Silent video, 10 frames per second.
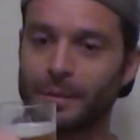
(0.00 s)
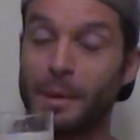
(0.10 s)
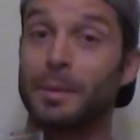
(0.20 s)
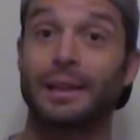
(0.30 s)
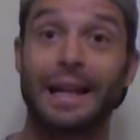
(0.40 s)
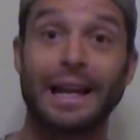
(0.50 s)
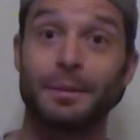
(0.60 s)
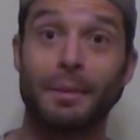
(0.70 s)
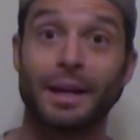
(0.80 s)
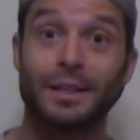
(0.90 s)
Maybe a
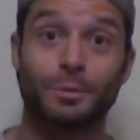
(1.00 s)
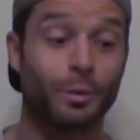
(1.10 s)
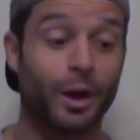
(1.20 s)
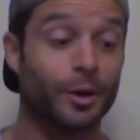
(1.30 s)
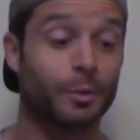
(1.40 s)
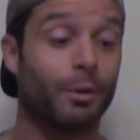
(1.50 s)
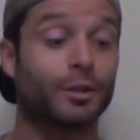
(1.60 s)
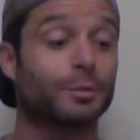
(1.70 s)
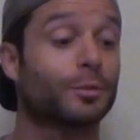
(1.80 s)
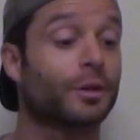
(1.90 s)
Leighton Menace would wear her
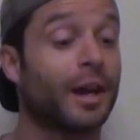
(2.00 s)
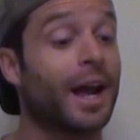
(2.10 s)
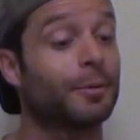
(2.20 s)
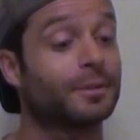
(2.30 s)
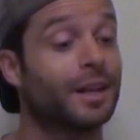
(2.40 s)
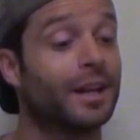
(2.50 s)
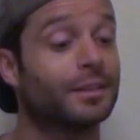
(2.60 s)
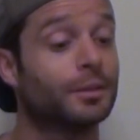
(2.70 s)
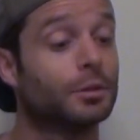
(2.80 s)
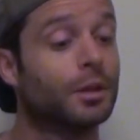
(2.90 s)
Baltimore hat with
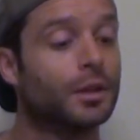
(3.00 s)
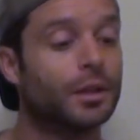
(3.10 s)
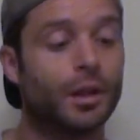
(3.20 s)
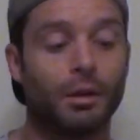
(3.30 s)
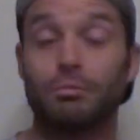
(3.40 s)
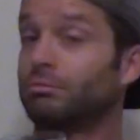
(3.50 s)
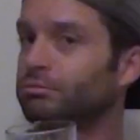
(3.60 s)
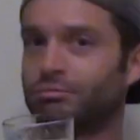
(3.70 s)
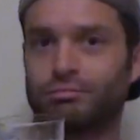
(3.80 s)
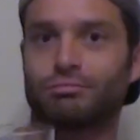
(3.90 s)
that too.
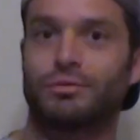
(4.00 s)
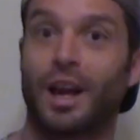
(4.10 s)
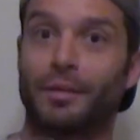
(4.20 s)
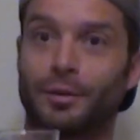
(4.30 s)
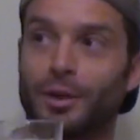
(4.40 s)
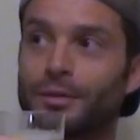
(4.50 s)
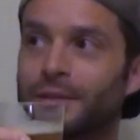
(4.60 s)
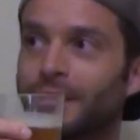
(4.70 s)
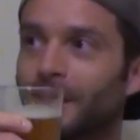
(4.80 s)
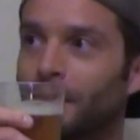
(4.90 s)
Seinfeld
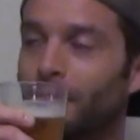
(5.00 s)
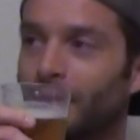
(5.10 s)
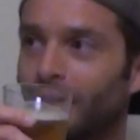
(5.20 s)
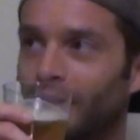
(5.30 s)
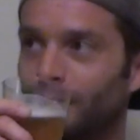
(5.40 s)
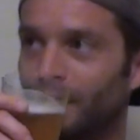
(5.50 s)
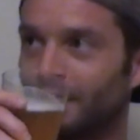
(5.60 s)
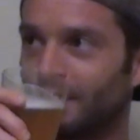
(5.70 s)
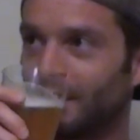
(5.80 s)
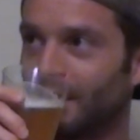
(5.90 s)
reference. But
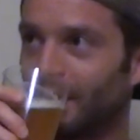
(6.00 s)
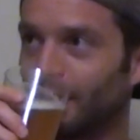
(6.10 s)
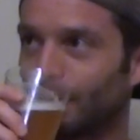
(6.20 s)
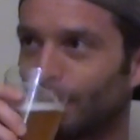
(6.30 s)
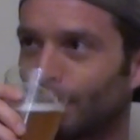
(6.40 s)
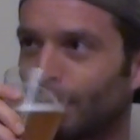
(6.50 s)
let's see again.